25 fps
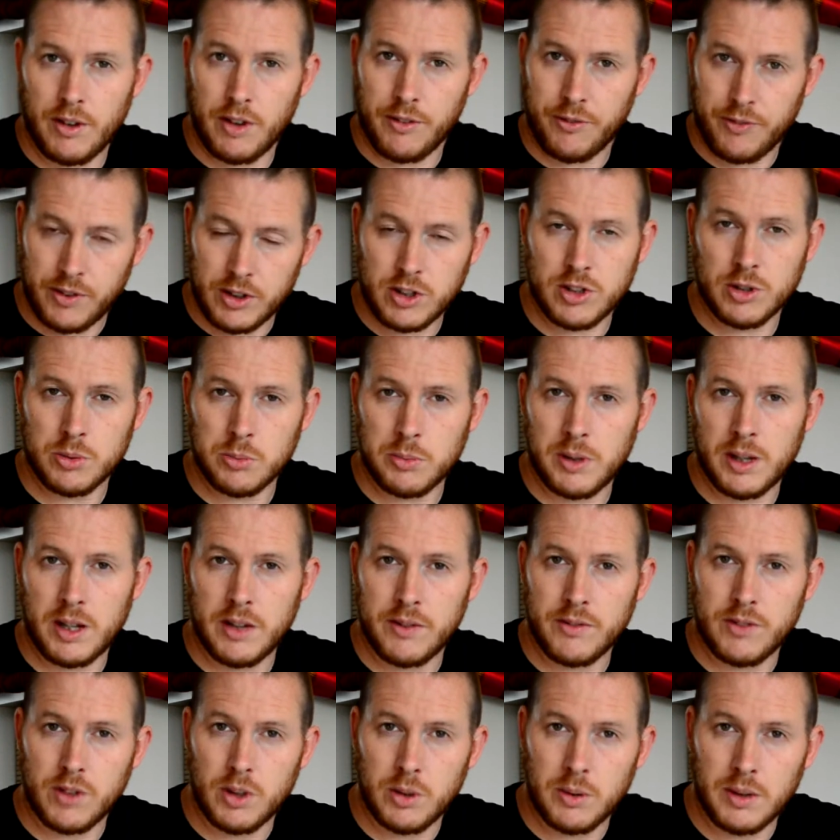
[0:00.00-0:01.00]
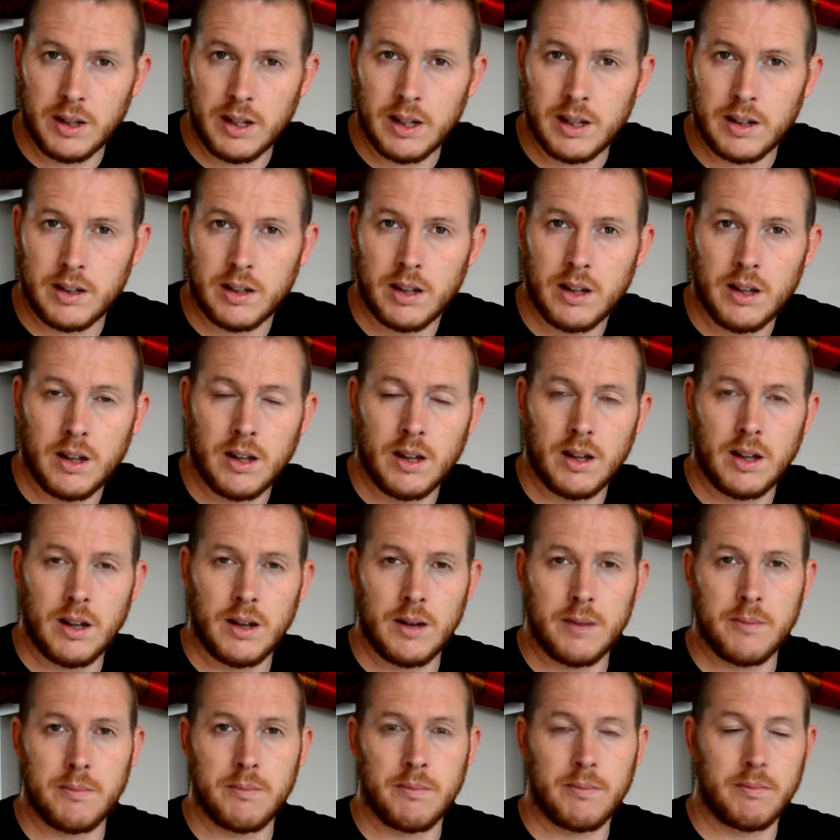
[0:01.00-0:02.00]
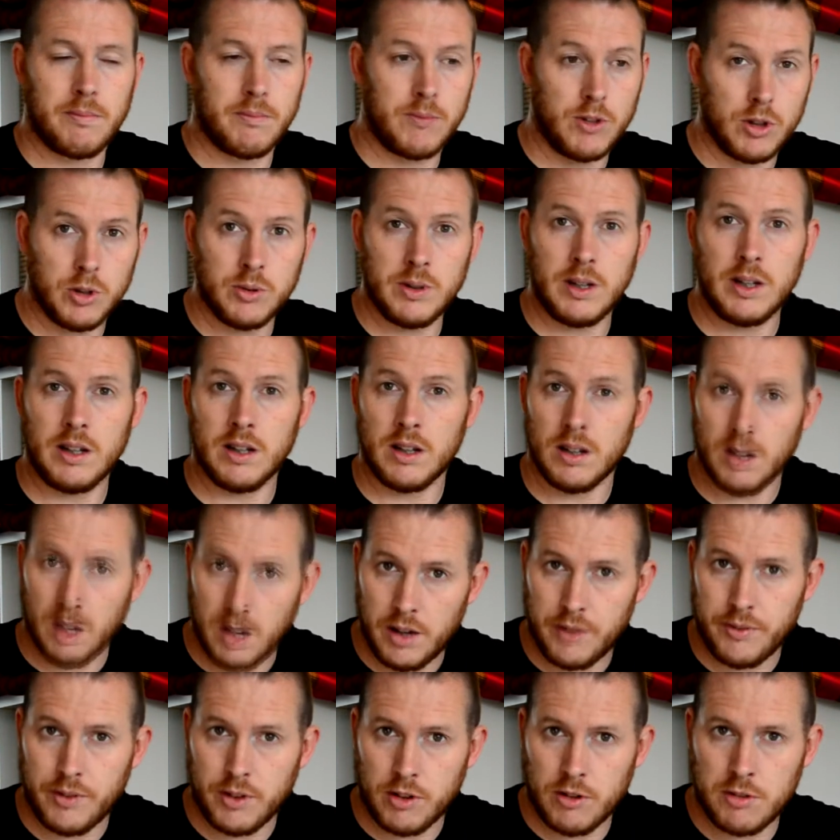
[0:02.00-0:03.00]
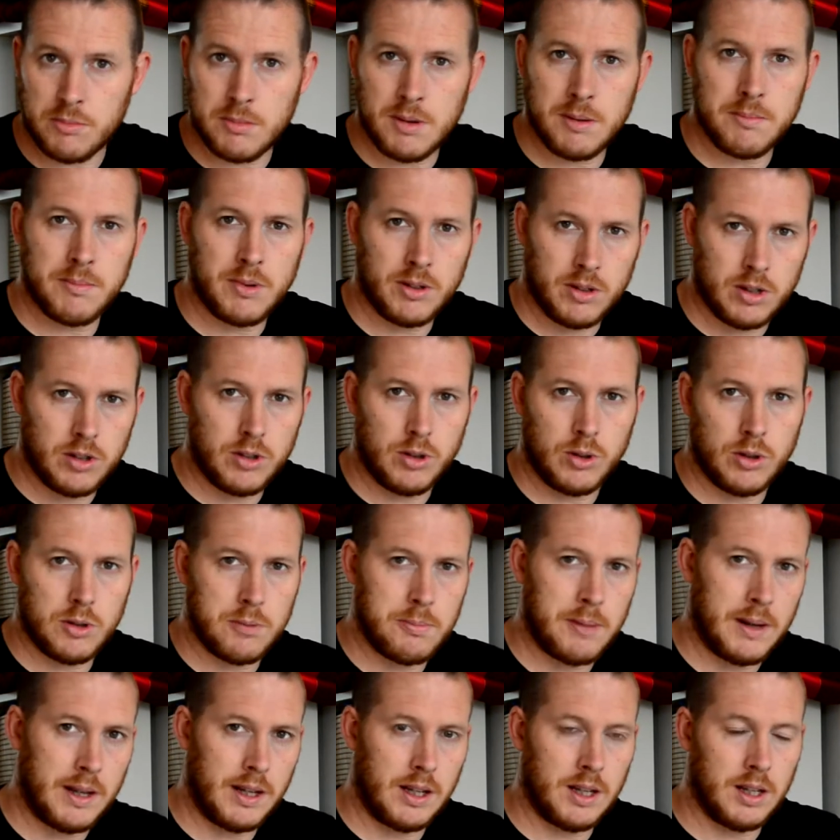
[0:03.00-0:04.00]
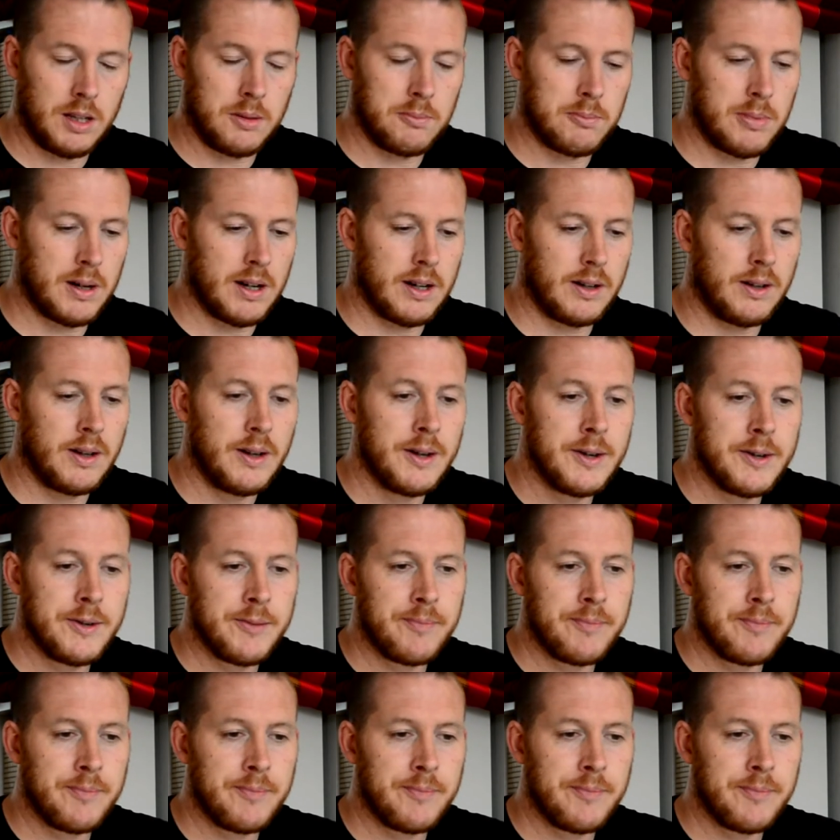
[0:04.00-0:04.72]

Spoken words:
efficient way of doing it. You need an oven, remember, to do the baking bread.